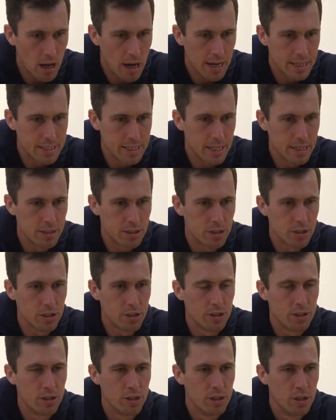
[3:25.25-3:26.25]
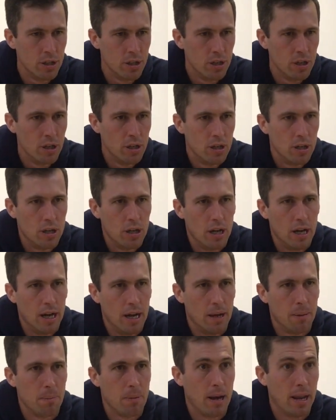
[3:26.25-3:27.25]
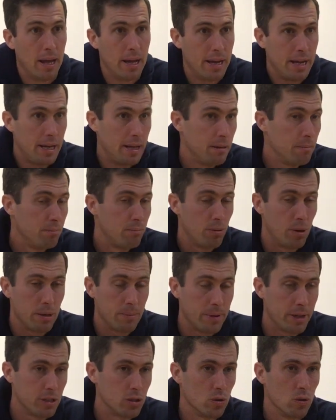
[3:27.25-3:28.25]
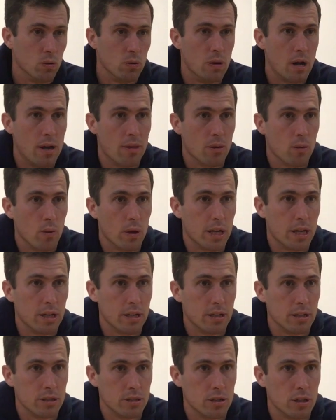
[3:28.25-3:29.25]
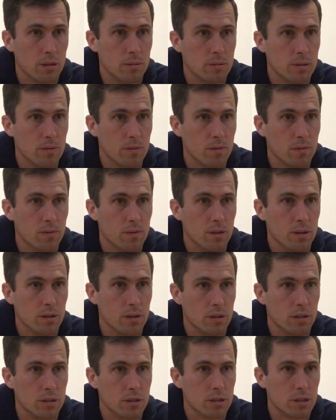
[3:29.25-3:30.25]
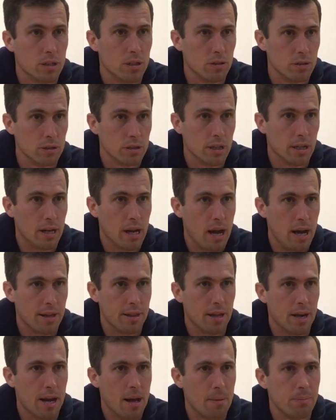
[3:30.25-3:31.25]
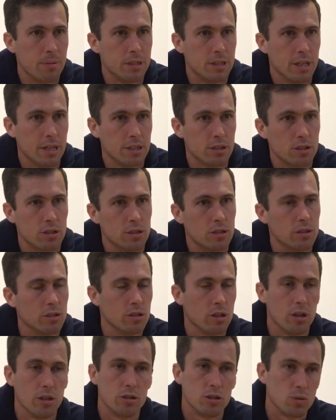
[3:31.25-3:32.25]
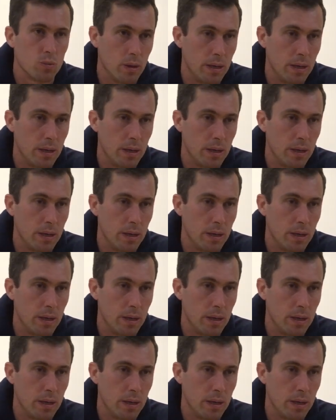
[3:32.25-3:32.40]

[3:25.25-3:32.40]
I tend to play pretty much all around the wicket in terms of the skills that I possess. So